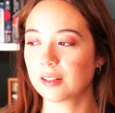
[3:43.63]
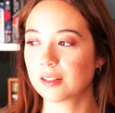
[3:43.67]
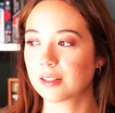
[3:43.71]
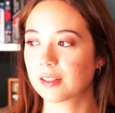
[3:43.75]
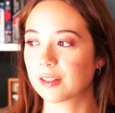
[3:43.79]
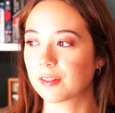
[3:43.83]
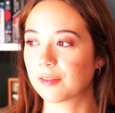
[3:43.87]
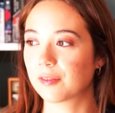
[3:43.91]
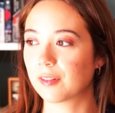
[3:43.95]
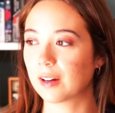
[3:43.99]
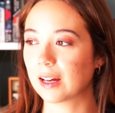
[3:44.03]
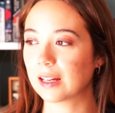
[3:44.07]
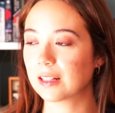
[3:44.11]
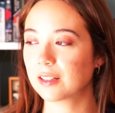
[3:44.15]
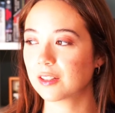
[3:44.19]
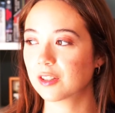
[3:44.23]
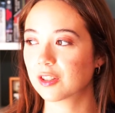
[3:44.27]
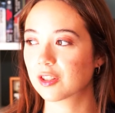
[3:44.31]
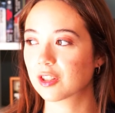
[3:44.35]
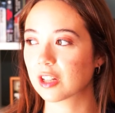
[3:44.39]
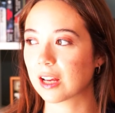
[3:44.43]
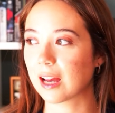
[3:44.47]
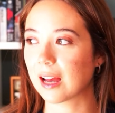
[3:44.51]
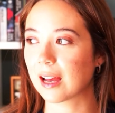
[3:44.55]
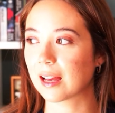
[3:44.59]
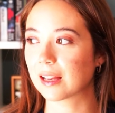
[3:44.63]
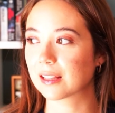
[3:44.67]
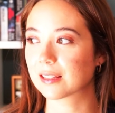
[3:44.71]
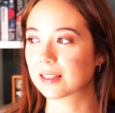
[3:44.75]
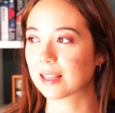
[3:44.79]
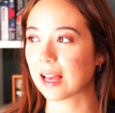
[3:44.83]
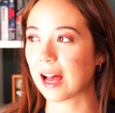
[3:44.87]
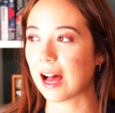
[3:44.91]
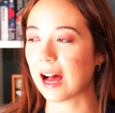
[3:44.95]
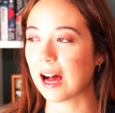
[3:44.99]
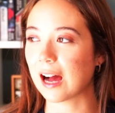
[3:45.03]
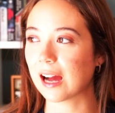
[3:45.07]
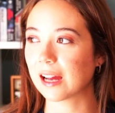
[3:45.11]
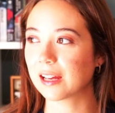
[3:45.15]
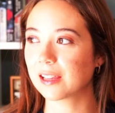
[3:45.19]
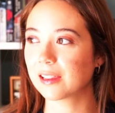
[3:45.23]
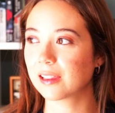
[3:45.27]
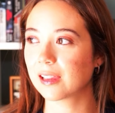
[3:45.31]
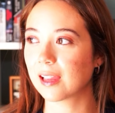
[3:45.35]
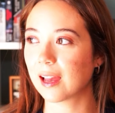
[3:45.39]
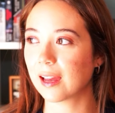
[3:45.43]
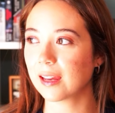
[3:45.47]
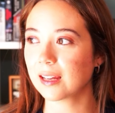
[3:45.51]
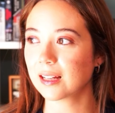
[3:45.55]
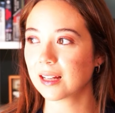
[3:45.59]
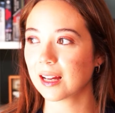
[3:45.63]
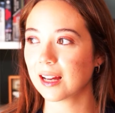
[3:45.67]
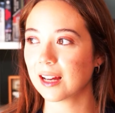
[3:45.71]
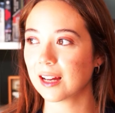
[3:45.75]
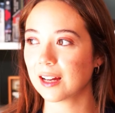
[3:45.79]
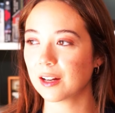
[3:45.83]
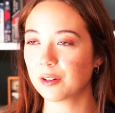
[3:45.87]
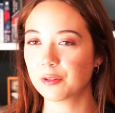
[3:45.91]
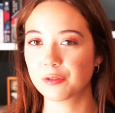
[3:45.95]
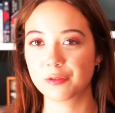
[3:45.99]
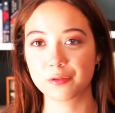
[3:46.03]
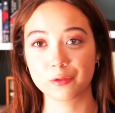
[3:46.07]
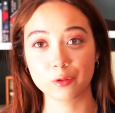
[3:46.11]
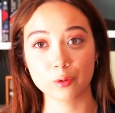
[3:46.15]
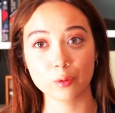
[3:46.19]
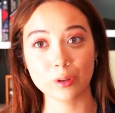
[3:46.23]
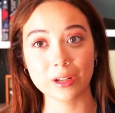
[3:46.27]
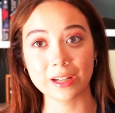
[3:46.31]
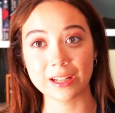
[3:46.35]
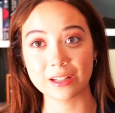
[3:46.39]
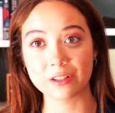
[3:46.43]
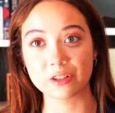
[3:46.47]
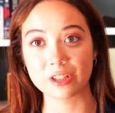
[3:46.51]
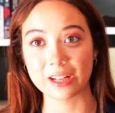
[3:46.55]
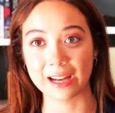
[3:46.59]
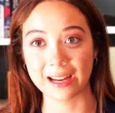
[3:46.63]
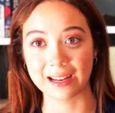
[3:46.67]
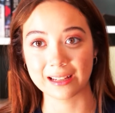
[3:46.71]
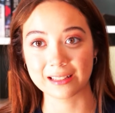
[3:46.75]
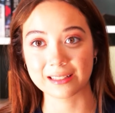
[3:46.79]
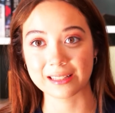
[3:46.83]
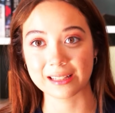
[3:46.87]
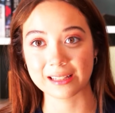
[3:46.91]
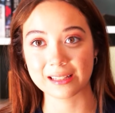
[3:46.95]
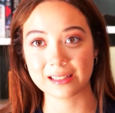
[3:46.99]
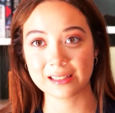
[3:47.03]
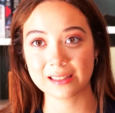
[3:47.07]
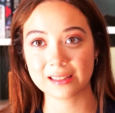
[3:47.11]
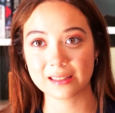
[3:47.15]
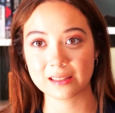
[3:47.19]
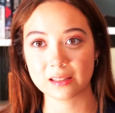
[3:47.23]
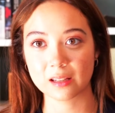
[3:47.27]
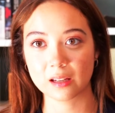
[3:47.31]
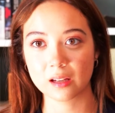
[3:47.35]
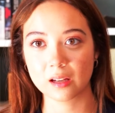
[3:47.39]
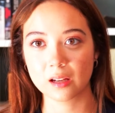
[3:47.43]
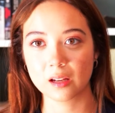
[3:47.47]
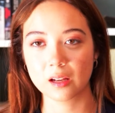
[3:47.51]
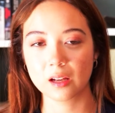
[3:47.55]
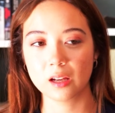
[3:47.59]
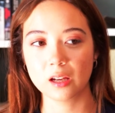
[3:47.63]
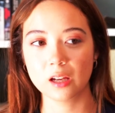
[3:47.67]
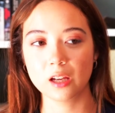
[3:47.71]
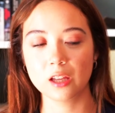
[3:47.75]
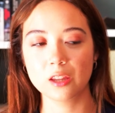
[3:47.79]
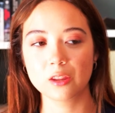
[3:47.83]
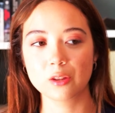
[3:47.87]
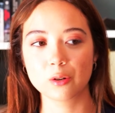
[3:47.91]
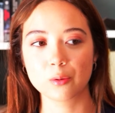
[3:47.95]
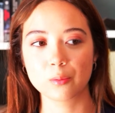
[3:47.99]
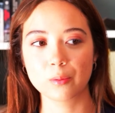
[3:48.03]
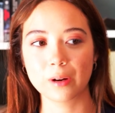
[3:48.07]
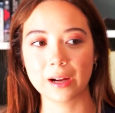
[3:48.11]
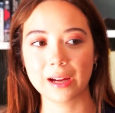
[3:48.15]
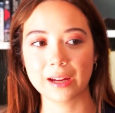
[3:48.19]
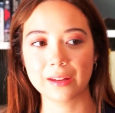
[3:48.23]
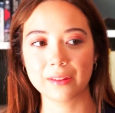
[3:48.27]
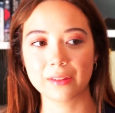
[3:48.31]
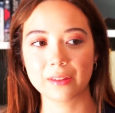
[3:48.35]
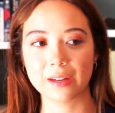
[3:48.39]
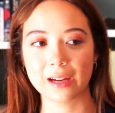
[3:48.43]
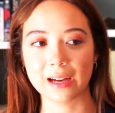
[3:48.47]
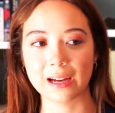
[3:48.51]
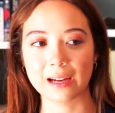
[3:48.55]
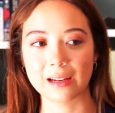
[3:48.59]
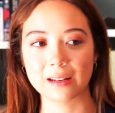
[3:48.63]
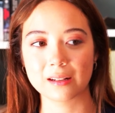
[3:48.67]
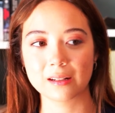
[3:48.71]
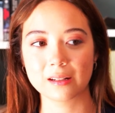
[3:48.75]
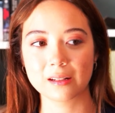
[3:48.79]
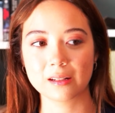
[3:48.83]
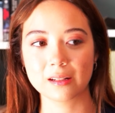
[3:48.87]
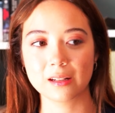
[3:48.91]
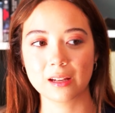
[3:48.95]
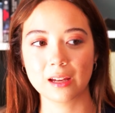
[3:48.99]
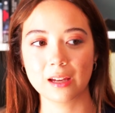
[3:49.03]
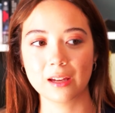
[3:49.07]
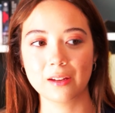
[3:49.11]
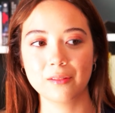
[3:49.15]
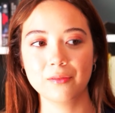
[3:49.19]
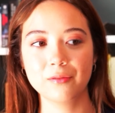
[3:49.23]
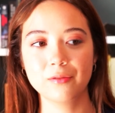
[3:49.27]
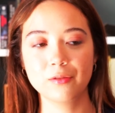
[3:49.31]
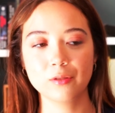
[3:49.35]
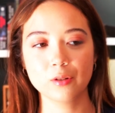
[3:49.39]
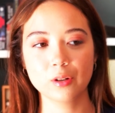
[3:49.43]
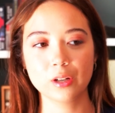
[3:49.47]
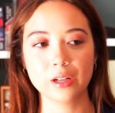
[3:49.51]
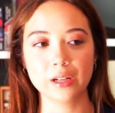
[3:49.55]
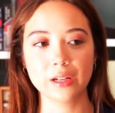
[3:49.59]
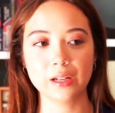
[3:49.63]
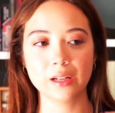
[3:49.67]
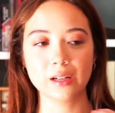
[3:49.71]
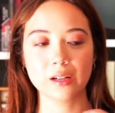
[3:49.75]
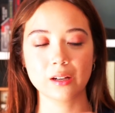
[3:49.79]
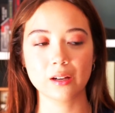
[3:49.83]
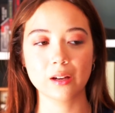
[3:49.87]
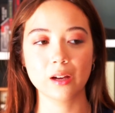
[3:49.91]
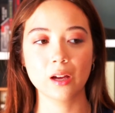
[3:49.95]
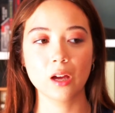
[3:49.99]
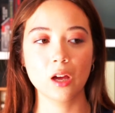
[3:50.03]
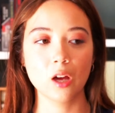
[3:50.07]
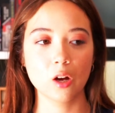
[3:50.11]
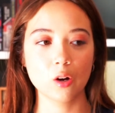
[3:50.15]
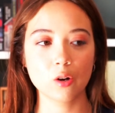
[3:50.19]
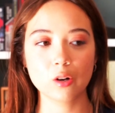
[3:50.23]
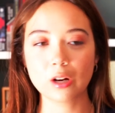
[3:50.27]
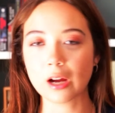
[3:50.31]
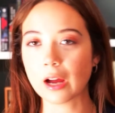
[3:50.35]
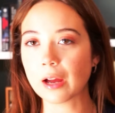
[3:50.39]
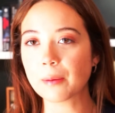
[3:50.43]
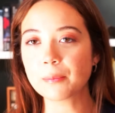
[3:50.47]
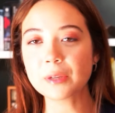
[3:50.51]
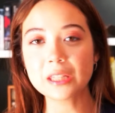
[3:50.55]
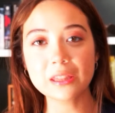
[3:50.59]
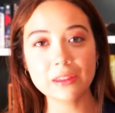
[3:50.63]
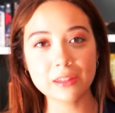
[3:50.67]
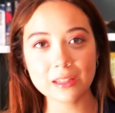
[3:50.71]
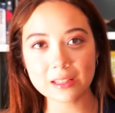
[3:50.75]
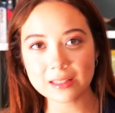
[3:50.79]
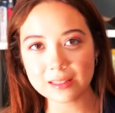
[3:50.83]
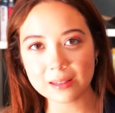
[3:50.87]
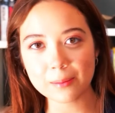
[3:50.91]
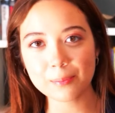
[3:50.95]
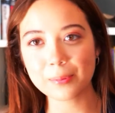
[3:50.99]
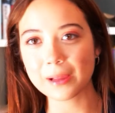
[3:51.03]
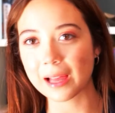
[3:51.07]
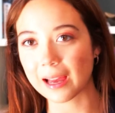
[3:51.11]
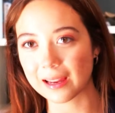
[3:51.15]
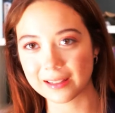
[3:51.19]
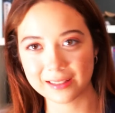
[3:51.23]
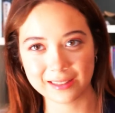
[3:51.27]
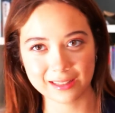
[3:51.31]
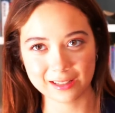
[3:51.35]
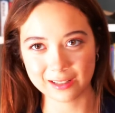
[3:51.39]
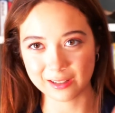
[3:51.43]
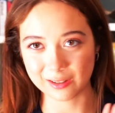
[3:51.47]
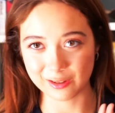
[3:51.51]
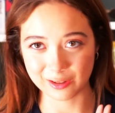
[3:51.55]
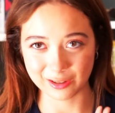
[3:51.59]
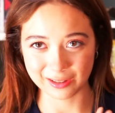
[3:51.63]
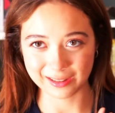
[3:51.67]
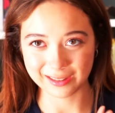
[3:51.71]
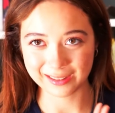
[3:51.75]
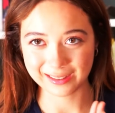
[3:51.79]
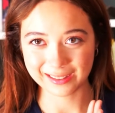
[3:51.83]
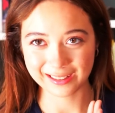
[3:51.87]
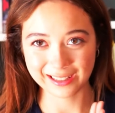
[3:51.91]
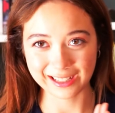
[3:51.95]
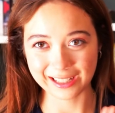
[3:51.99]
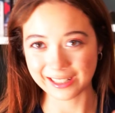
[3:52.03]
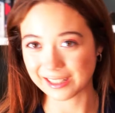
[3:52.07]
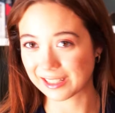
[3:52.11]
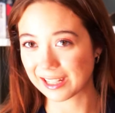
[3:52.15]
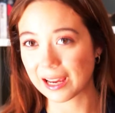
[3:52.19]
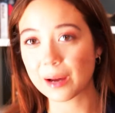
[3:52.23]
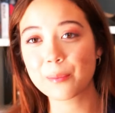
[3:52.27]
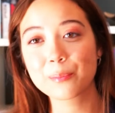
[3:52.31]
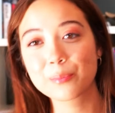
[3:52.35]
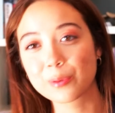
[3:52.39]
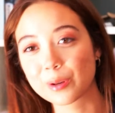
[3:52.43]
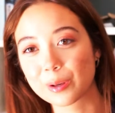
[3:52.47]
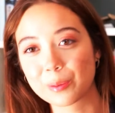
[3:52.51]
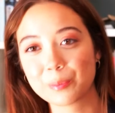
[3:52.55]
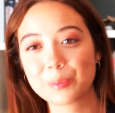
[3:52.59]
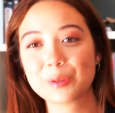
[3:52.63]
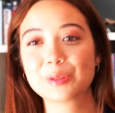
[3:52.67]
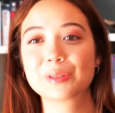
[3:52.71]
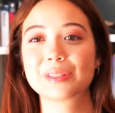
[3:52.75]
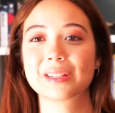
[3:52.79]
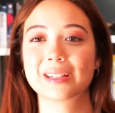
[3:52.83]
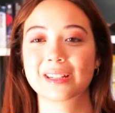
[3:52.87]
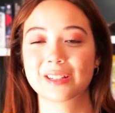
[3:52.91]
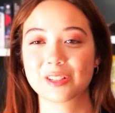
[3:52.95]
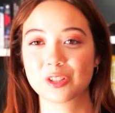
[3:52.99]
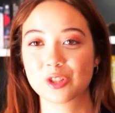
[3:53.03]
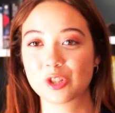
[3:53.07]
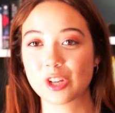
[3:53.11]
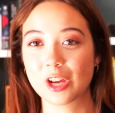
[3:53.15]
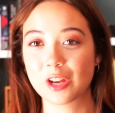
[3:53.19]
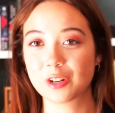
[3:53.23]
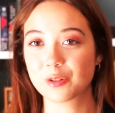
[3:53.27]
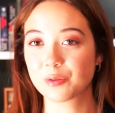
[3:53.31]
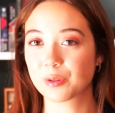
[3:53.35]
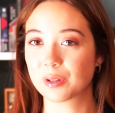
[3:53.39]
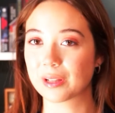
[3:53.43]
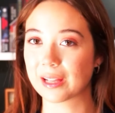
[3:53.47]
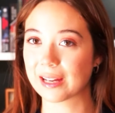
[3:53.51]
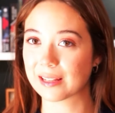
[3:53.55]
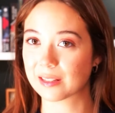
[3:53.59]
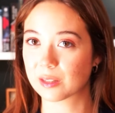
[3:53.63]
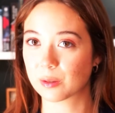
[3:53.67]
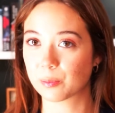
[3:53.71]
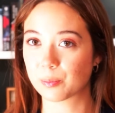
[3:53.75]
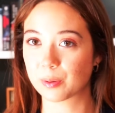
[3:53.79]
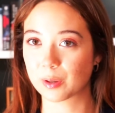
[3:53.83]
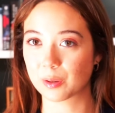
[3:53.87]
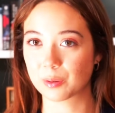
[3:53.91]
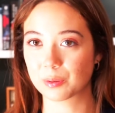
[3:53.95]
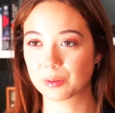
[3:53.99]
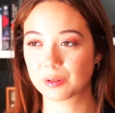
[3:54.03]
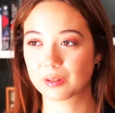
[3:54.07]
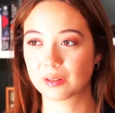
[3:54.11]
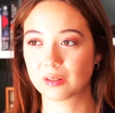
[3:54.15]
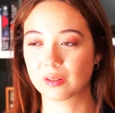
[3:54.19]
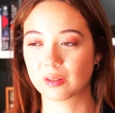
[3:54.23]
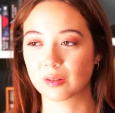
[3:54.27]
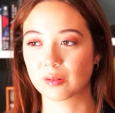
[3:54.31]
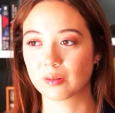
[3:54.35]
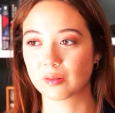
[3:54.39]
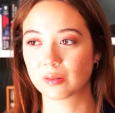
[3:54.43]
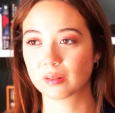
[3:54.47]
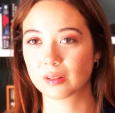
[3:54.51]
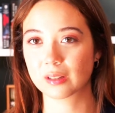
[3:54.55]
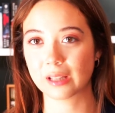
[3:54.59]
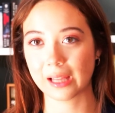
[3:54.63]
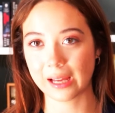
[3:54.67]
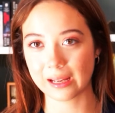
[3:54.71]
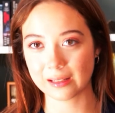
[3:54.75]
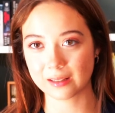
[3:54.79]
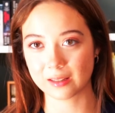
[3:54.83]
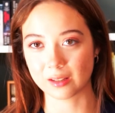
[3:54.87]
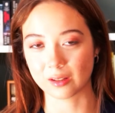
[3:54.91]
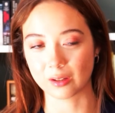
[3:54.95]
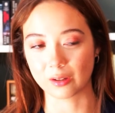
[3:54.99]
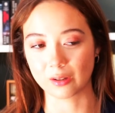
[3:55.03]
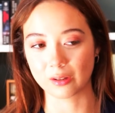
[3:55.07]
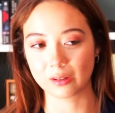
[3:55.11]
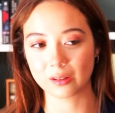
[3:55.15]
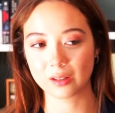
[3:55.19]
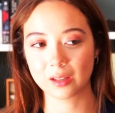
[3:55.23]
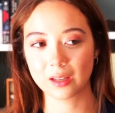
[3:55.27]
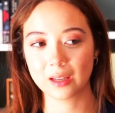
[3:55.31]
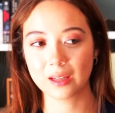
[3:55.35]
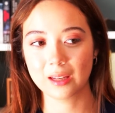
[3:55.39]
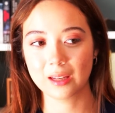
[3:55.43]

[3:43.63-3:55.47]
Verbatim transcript: Defines jazz? I like how free jazz is in the way that every, or I mean, this applies to just contemporary music in general as opposed to classical.